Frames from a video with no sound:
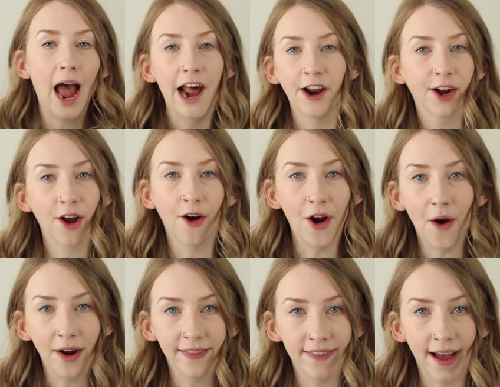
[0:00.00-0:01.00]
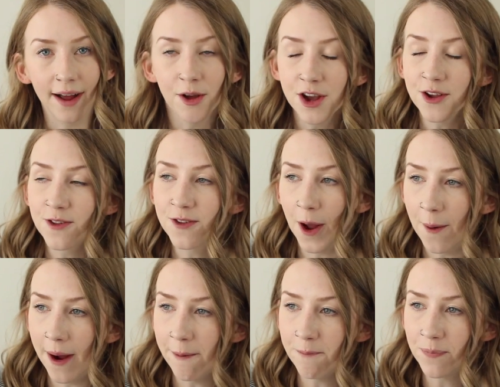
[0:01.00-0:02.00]
and I can't hide that.
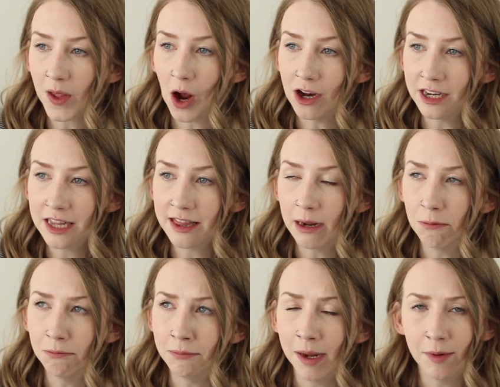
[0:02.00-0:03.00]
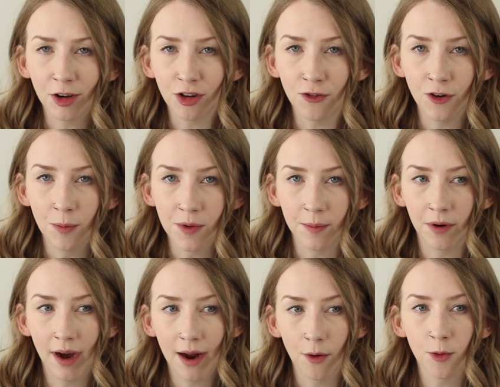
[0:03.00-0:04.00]
So I did think maybe I should film
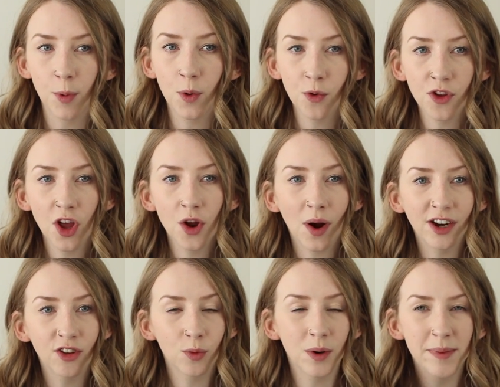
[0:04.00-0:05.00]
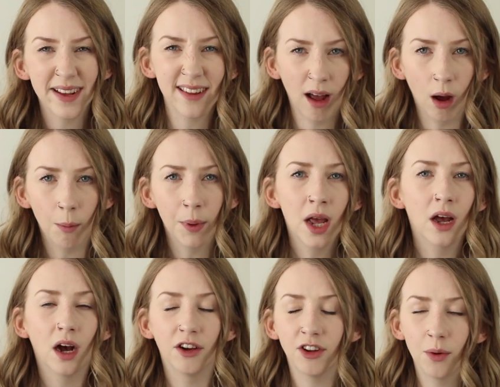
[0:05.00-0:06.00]
somewhere else, but also I just want to mix it up.
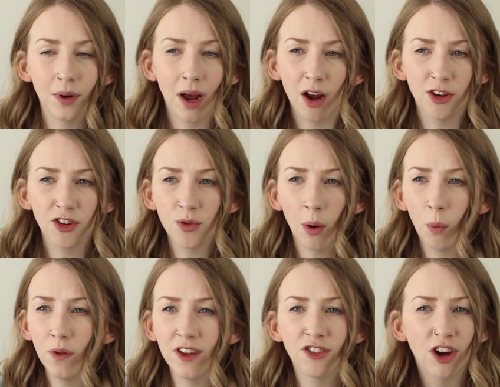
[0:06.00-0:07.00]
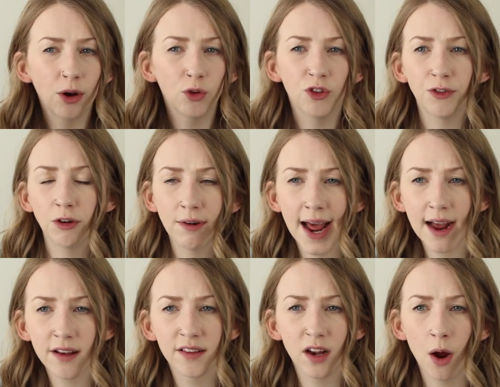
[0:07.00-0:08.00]
I want this channel to feel
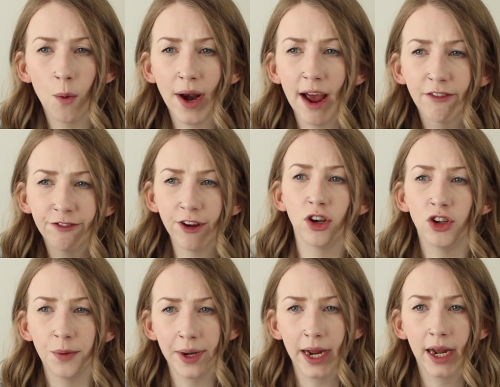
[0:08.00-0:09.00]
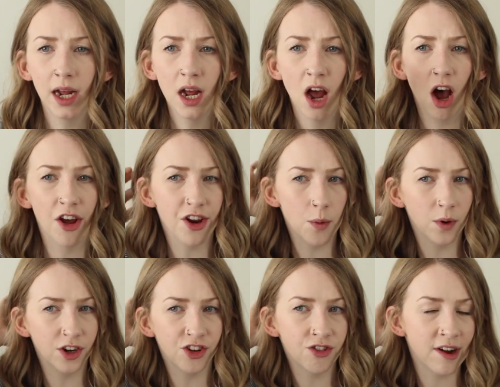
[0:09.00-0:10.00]
relaxed. I want to have fun doing it. I don't
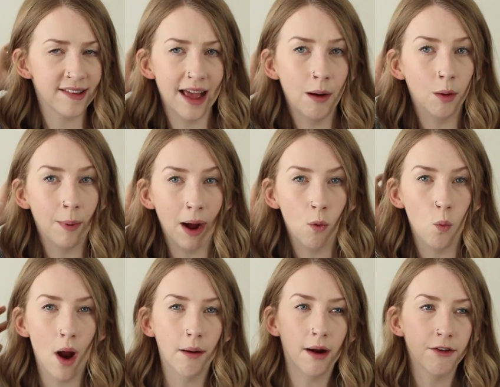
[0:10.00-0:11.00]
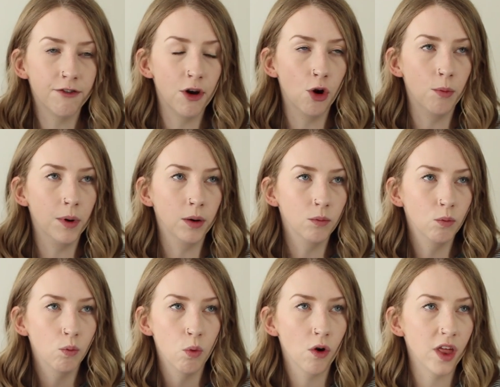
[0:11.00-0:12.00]
want to stress out about where I film and
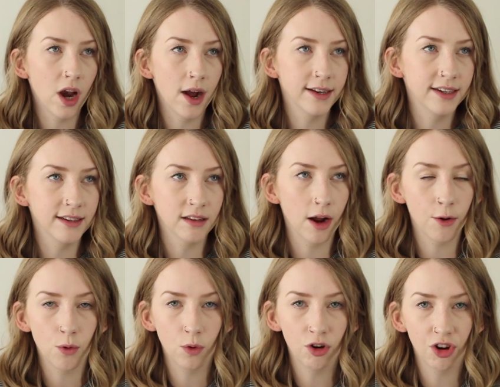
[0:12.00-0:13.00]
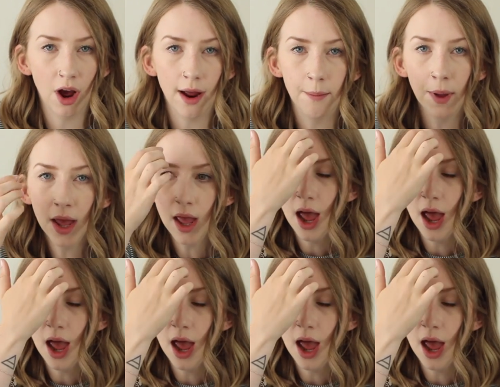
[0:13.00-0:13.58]
what the lighting's like all the time